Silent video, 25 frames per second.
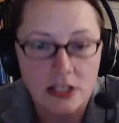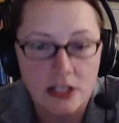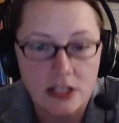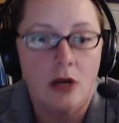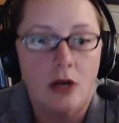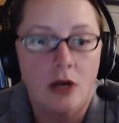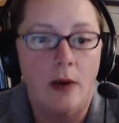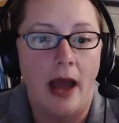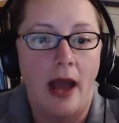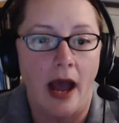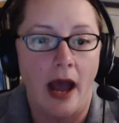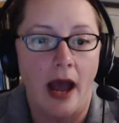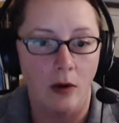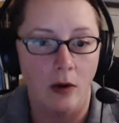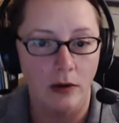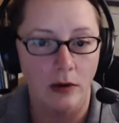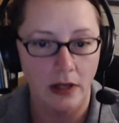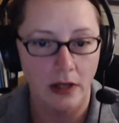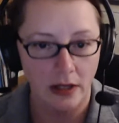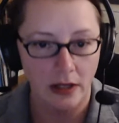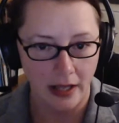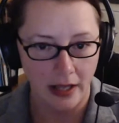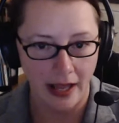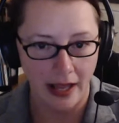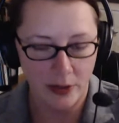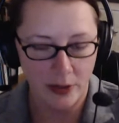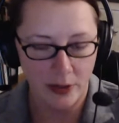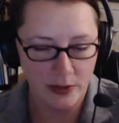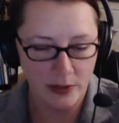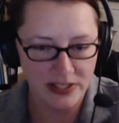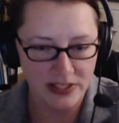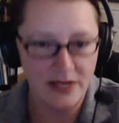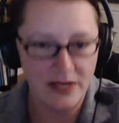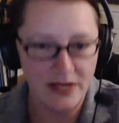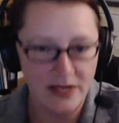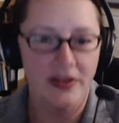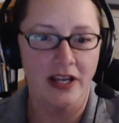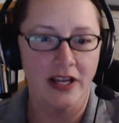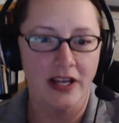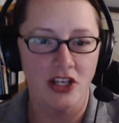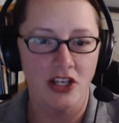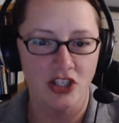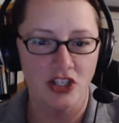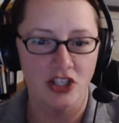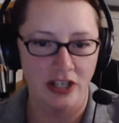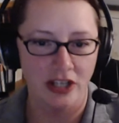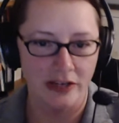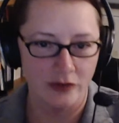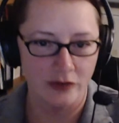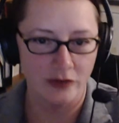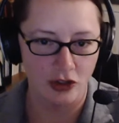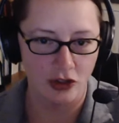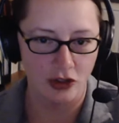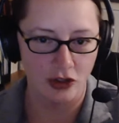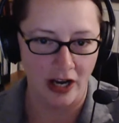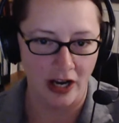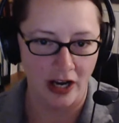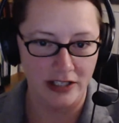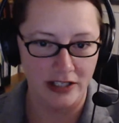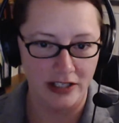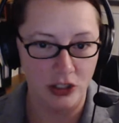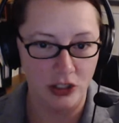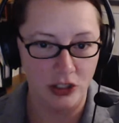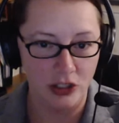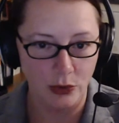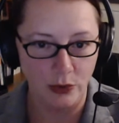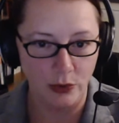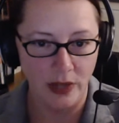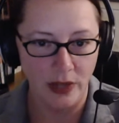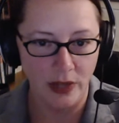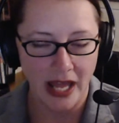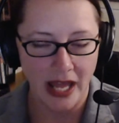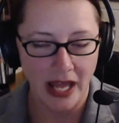know how. And it was something I should never try to do.